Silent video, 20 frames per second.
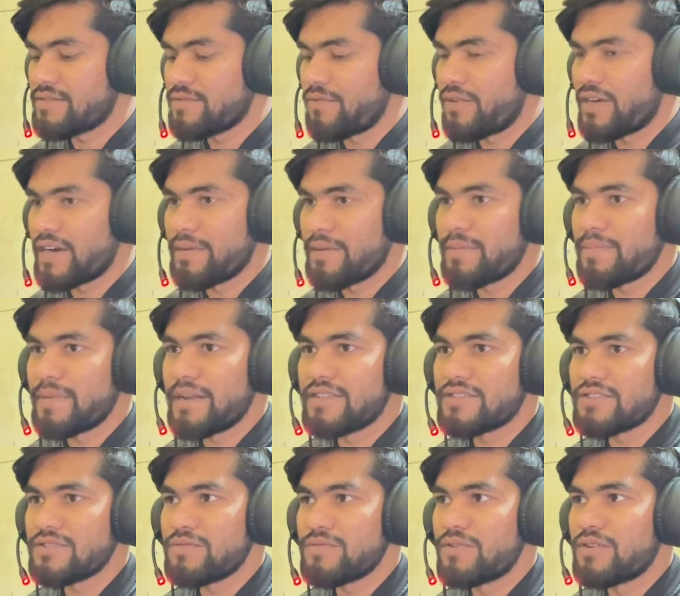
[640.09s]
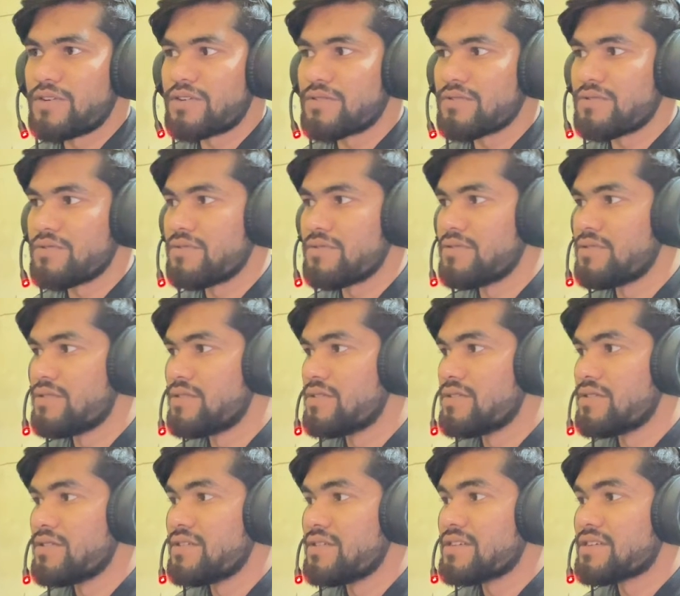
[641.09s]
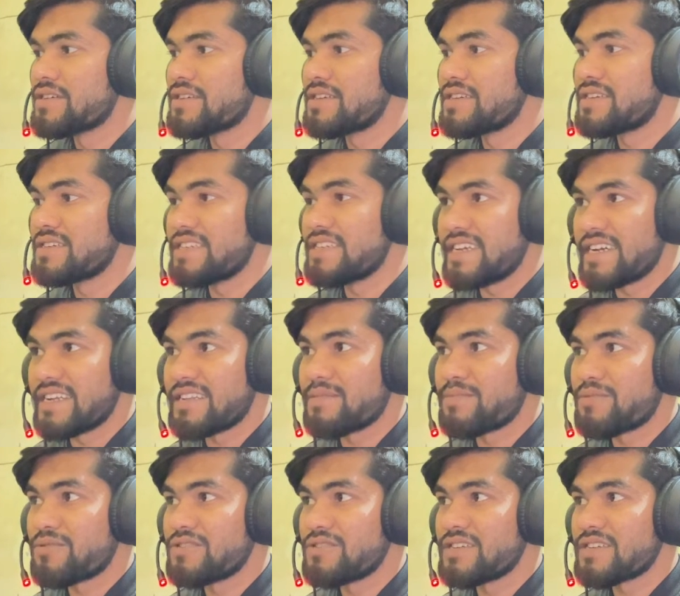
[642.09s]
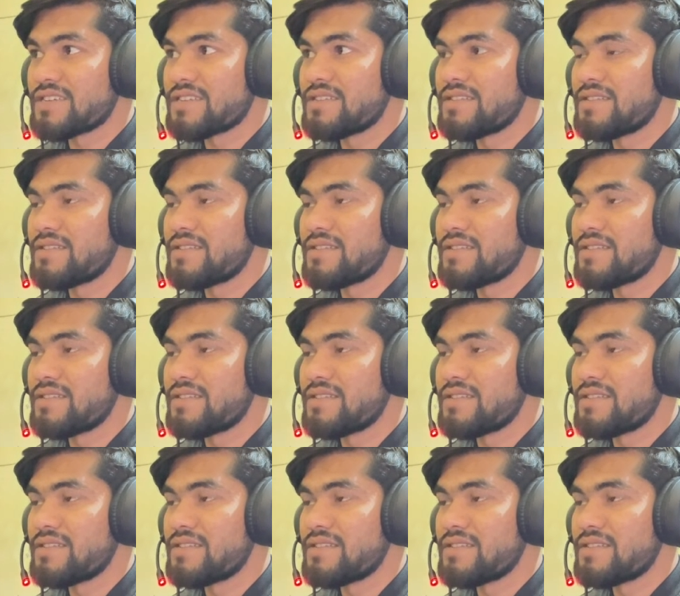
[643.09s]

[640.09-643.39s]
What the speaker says: whatever place you want to create a project.